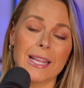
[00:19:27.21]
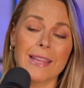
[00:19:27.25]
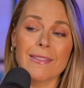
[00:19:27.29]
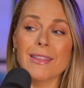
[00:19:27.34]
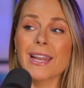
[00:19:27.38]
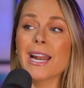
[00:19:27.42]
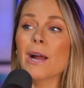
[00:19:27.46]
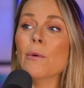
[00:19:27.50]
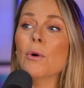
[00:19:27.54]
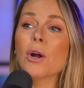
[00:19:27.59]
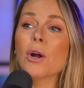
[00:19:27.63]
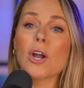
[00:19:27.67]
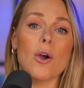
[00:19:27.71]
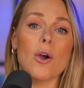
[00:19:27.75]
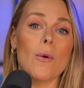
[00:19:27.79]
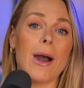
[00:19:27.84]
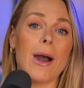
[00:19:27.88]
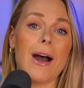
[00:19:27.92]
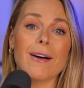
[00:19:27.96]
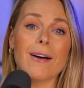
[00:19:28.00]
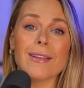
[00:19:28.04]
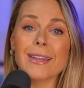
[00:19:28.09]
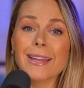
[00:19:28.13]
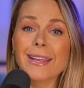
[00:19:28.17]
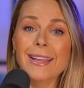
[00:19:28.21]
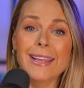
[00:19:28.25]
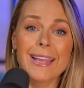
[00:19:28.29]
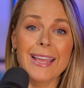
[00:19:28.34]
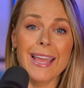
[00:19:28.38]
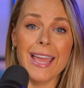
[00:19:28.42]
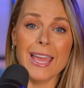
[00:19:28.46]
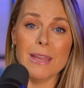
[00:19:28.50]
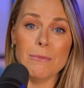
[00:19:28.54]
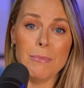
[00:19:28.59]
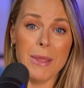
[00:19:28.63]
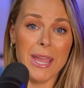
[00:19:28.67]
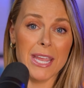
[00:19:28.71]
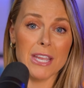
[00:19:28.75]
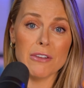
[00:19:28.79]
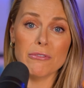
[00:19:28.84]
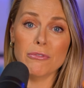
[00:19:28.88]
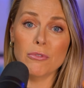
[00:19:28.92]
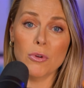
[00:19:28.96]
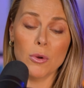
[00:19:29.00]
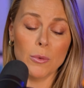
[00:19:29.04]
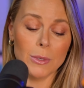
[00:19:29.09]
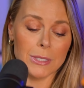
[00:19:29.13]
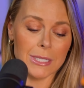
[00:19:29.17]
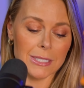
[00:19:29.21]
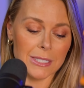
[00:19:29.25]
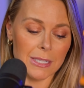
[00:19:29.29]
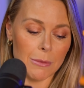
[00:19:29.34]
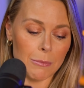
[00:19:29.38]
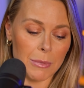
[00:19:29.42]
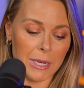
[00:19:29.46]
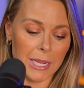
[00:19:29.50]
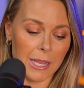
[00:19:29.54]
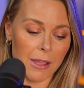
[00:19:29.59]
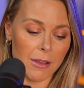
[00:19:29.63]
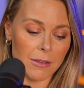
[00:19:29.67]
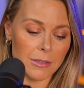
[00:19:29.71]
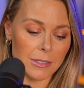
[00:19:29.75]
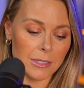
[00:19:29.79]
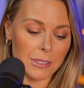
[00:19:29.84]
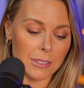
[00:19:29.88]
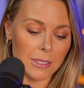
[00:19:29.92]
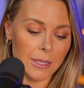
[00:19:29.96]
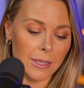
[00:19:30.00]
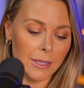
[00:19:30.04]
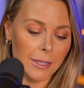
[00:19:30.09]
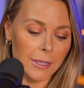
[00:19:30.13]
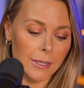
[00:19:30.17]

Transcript: And then I will go out and pay it forward to somebody else.